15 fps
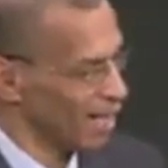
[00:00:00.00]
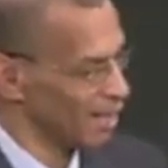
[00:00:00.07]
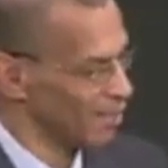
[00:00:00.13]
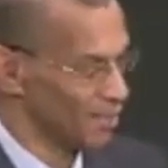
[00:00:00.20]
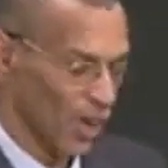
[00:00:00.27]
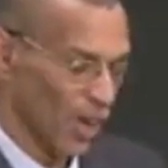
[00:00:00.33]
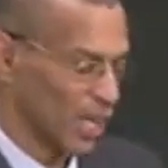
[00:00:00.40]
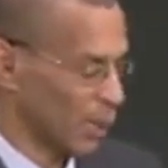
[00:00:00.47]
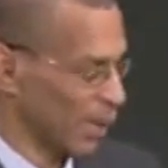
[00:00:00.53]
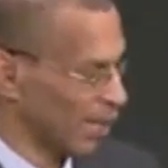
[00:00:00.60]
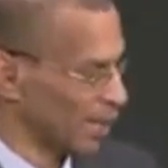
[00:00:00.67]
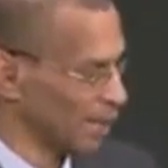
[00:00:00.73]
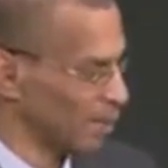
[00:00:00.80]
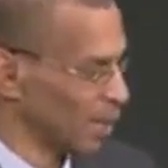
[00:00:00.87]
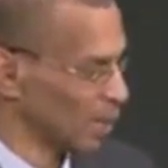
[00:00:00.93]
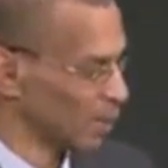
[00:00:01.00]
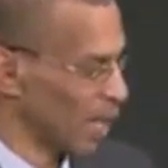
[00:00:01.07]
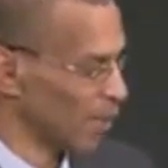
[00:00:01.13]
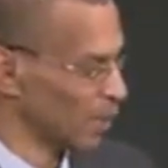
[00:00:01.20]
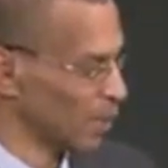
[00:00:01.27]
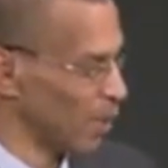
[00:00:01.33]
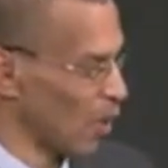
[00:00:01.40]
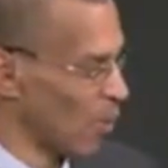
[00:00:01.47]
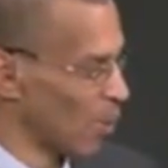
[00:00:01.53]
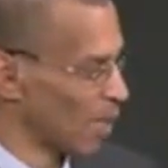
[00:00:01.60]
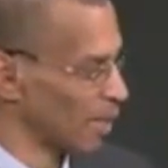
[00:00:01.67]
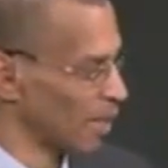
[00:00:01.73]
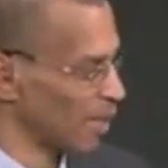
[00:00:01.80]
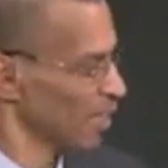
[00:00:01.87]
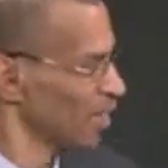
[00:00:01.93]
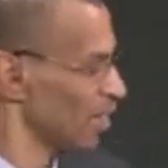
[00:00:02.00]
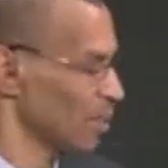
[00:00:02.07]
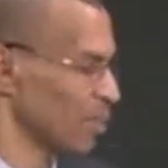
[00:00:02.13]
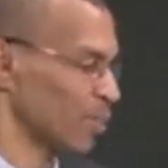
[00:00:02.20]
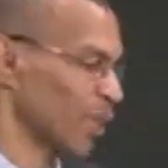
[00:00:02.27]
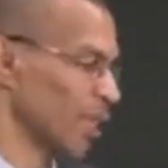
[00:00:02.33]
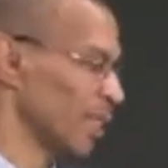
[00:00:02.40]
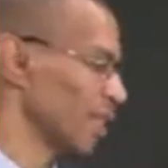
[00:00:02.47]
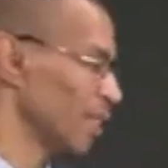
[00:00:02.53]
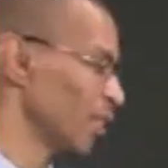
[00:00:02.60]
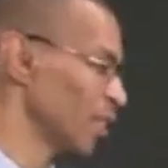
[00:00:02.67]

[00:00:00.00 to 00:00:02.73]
very quickly, because we have to move on, but this is brilliant